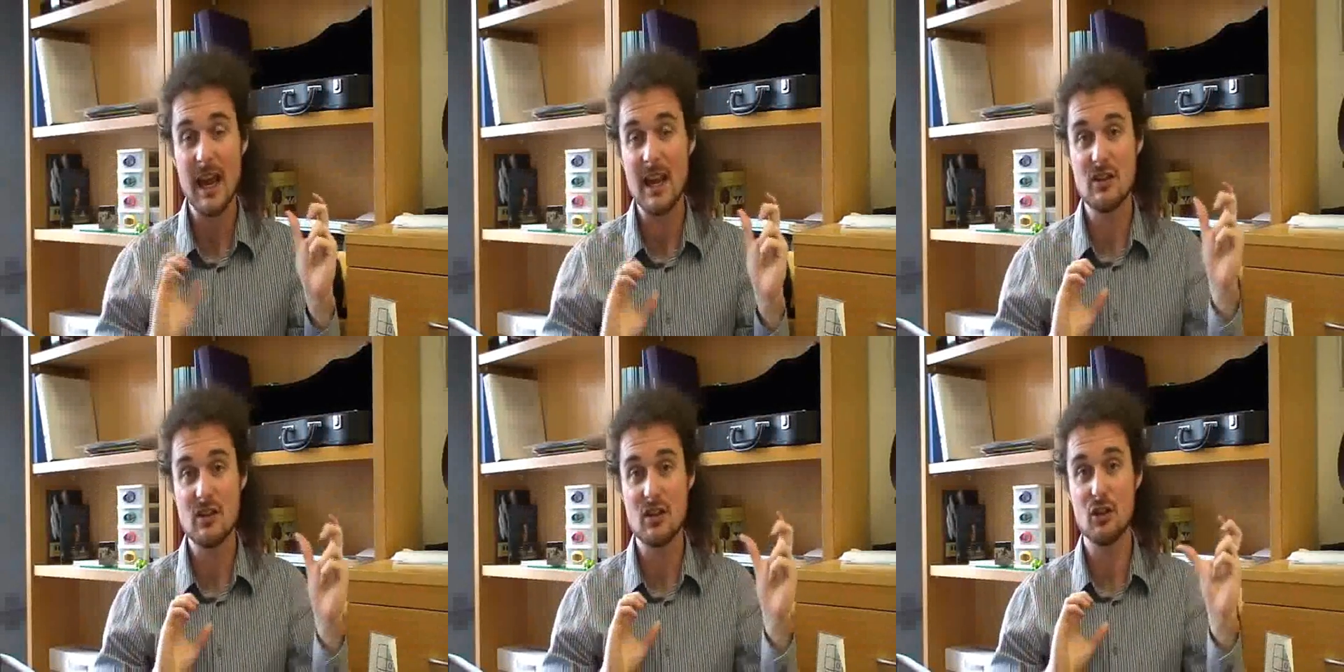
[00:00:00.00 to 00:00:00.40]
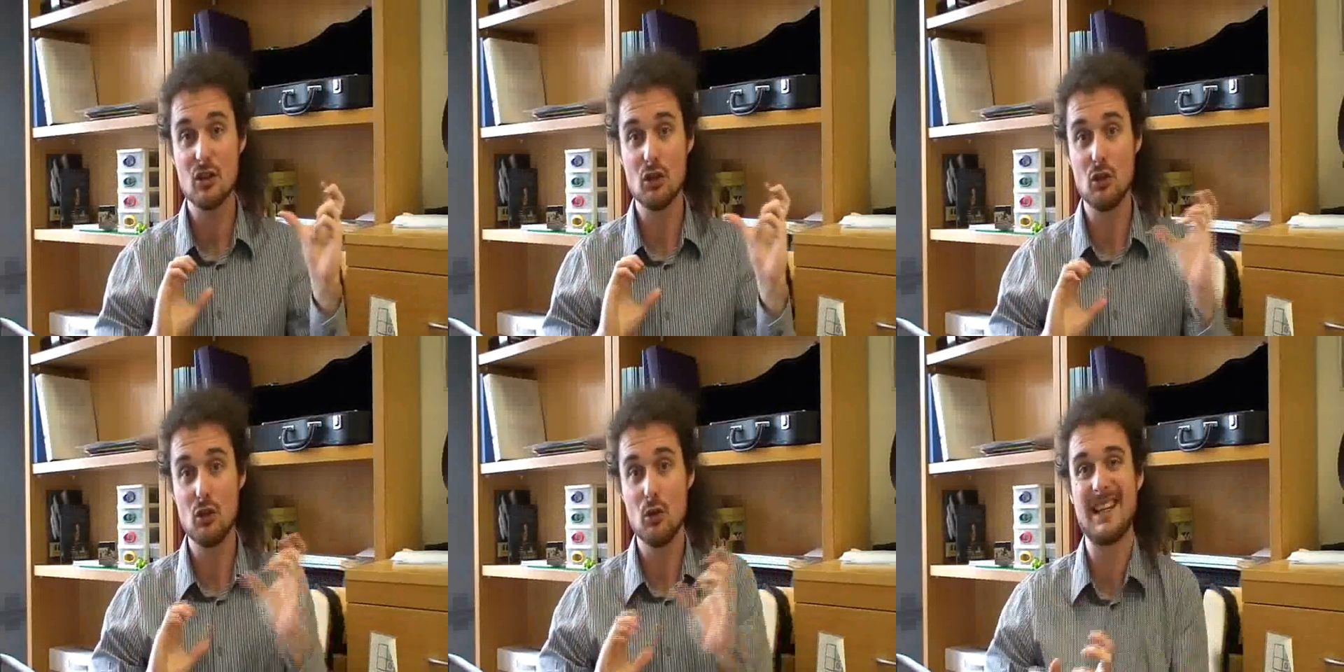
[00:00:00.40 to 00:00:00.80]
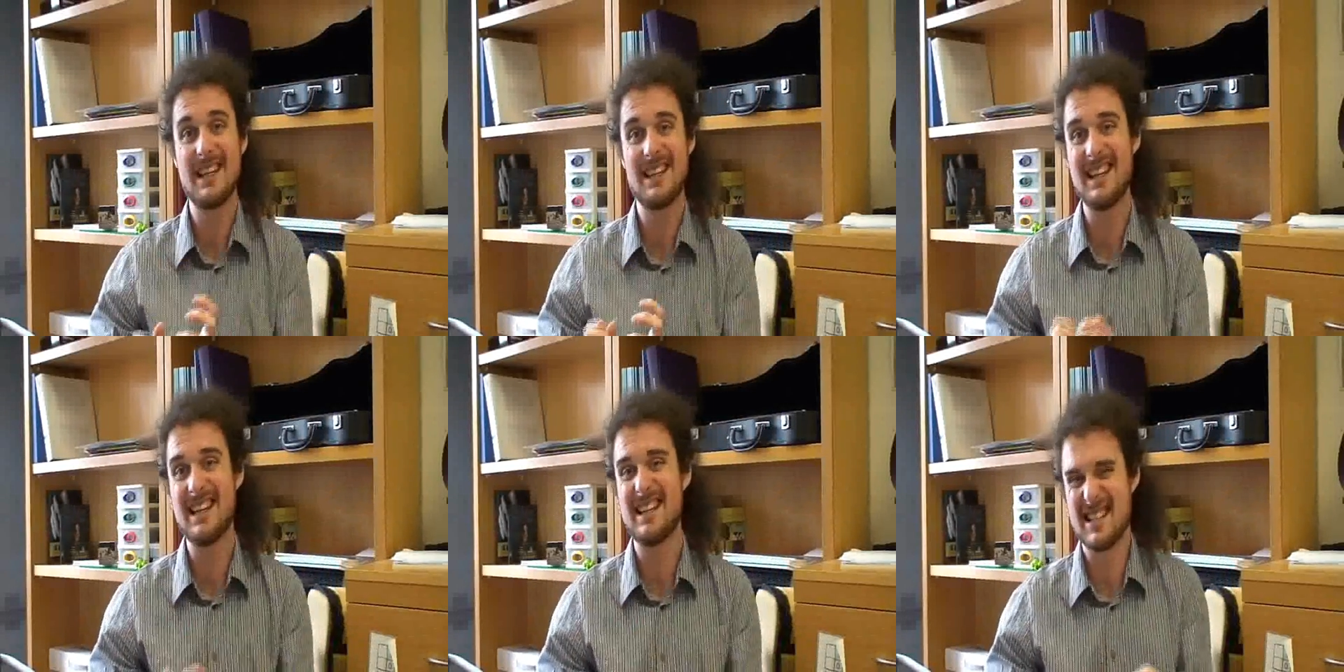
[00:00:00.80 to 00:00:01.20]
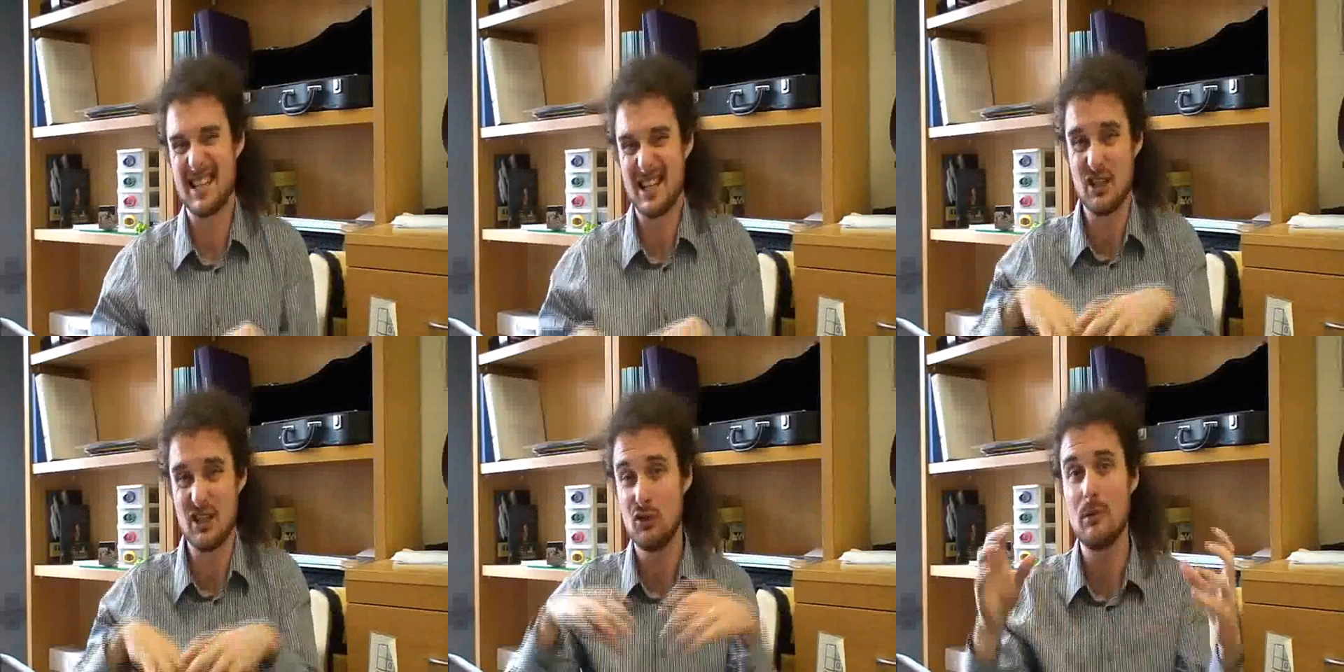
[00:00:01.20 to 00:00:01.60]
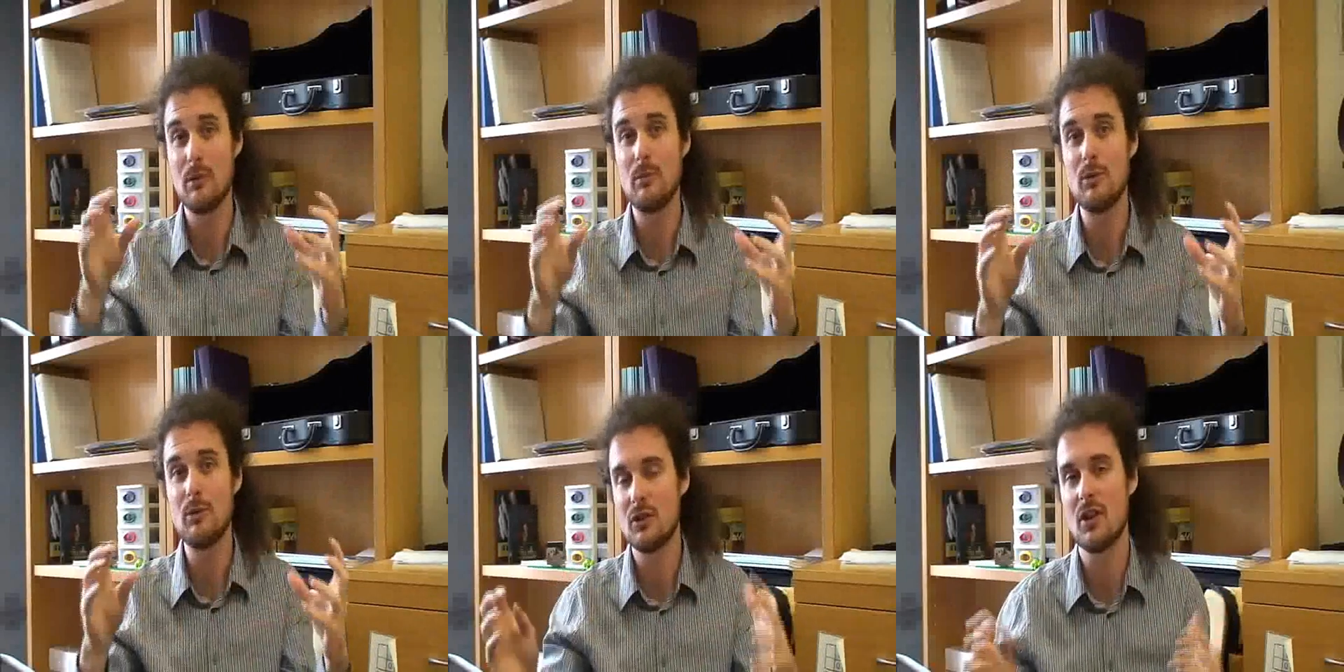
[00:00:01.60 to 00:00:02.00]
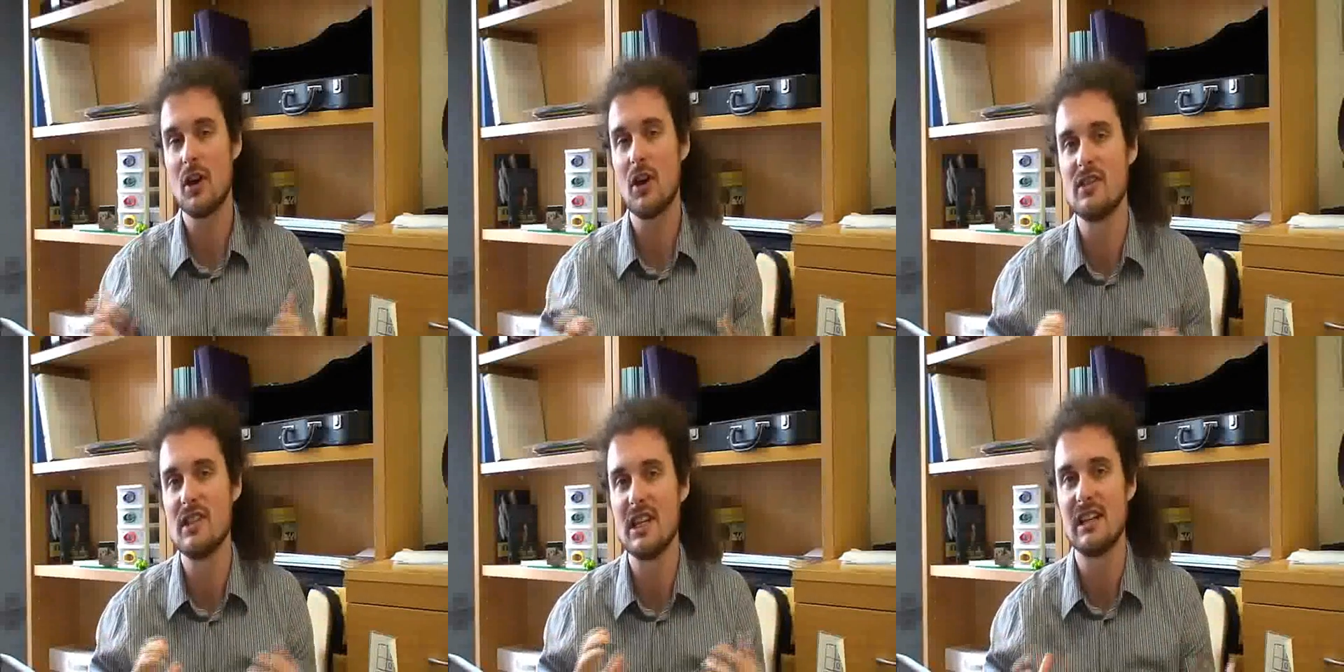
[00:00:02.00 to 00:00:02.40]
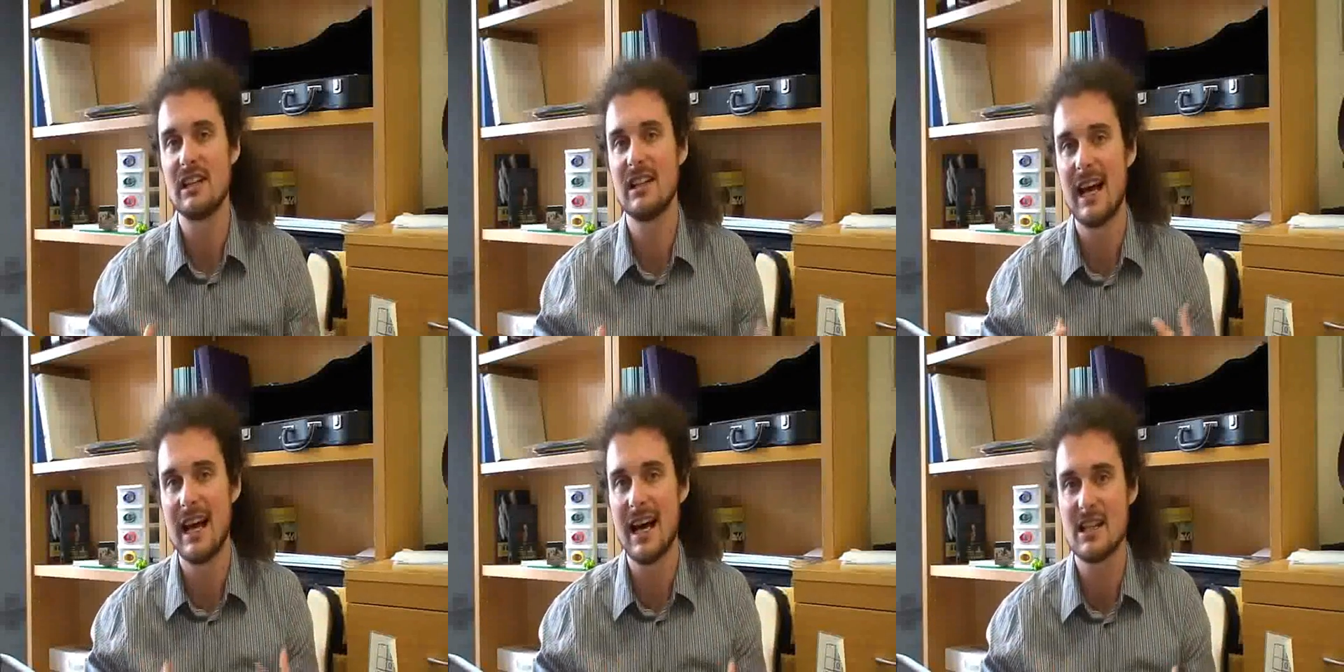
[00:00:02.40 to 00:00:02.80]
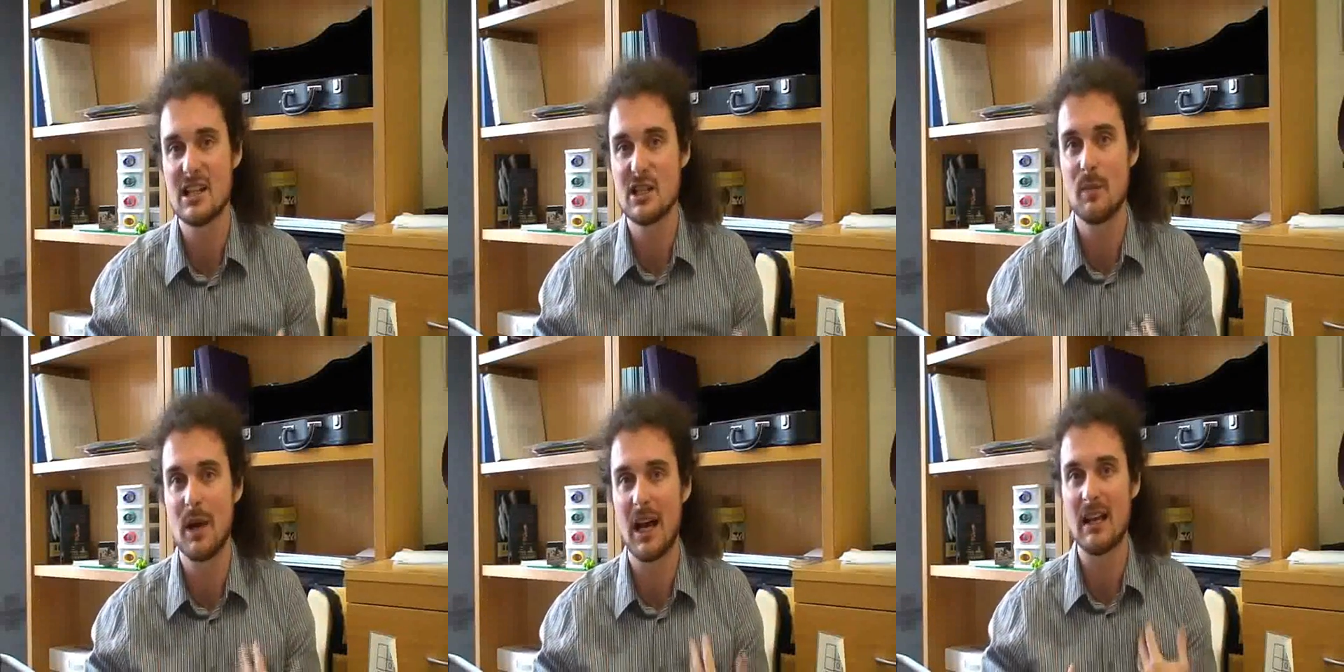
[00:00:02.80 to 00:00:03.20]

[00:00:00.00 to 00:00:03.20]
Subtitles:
and you're doing things that contribute to those in class.